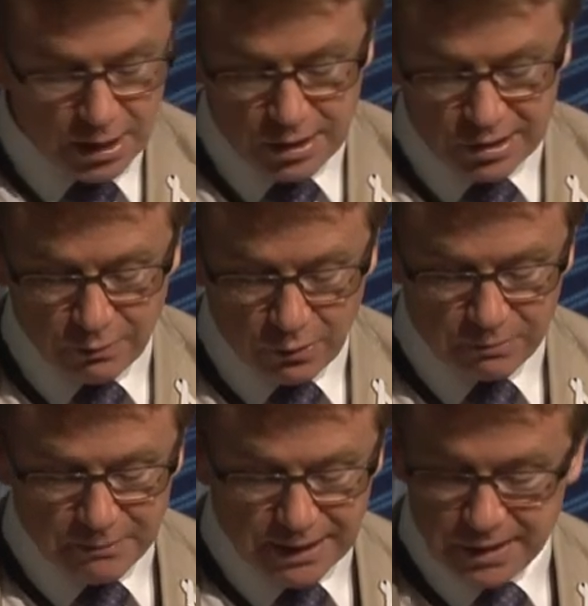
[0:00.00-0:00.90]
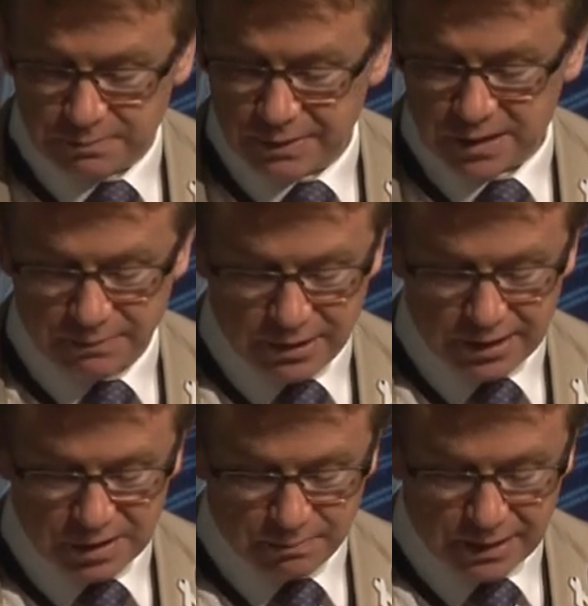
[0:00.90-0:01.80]
So, what would Many's
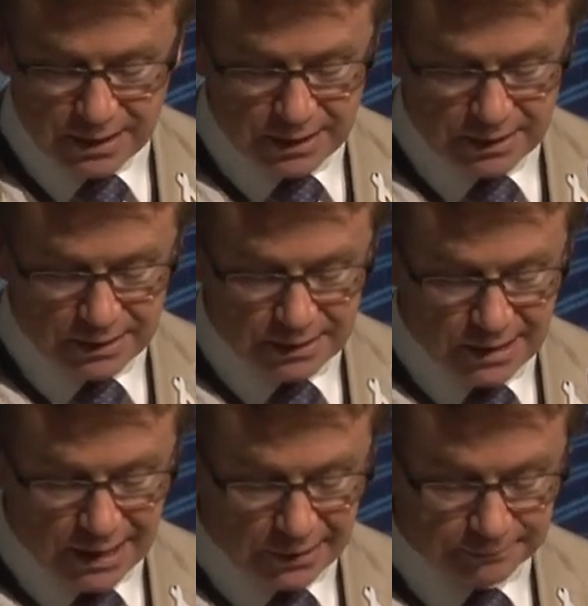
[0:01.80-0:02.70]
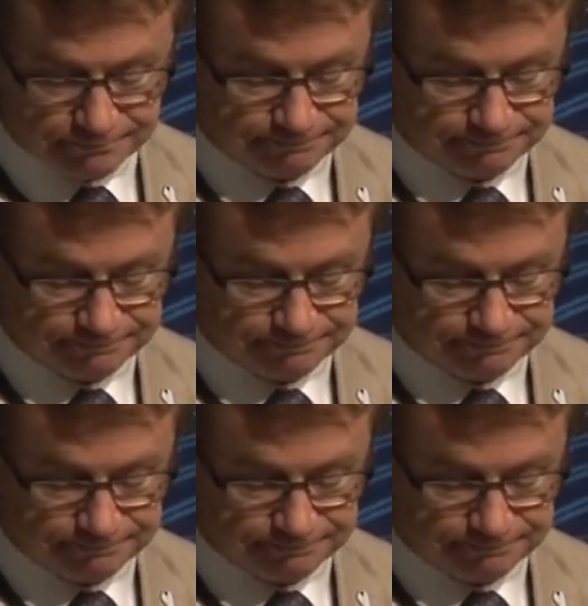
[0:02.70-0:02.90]
experience be now?